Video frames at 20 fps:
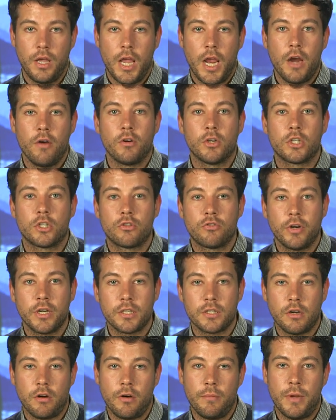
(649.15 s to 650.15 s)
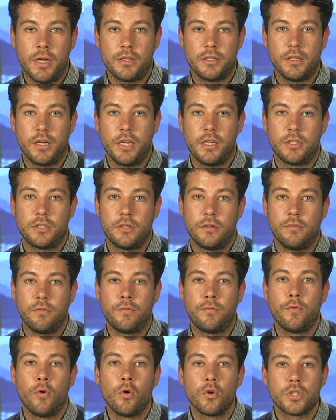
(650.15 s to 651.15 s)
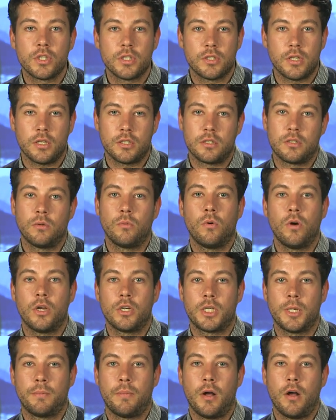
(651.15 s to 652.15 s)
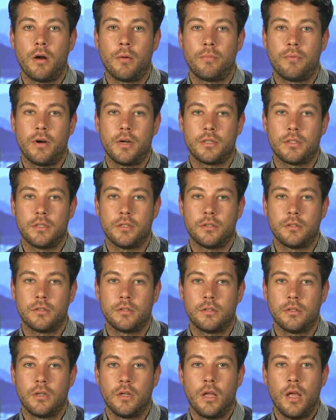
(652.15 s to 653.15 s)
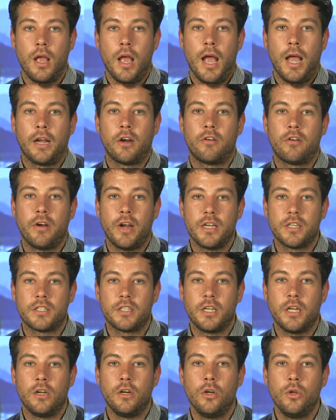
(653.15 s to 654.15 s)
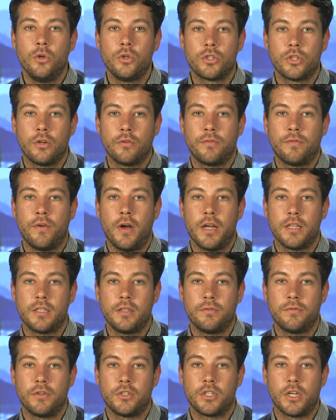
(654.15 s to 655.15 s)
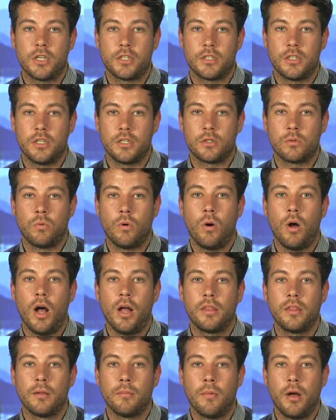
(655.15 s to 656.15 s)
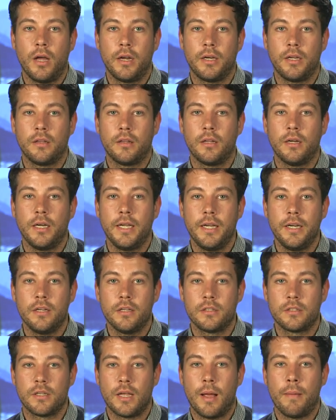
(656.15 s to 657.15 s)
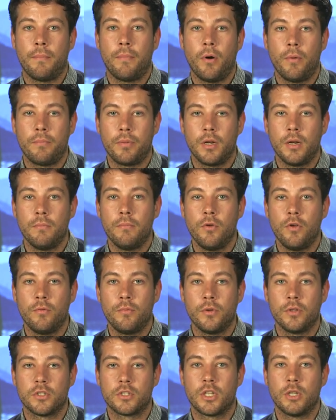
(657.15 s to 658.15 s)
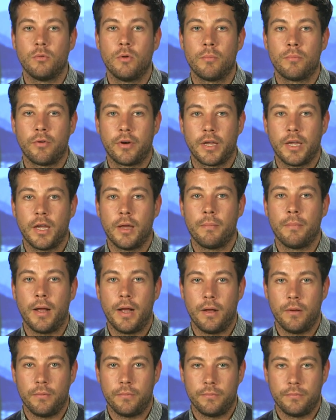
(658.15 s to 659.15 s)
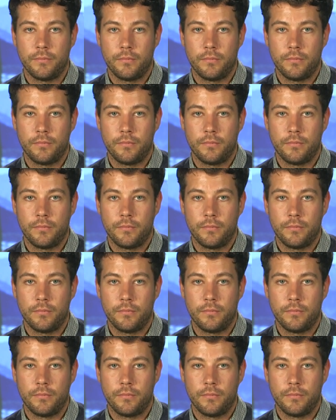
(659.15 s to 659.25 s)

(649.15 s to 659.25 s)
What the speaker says: It restricts our imagination, forces us to worship our oppressors, and creates the illusion of fighting for justice while undermining the leaders and popular movements that will bring it about.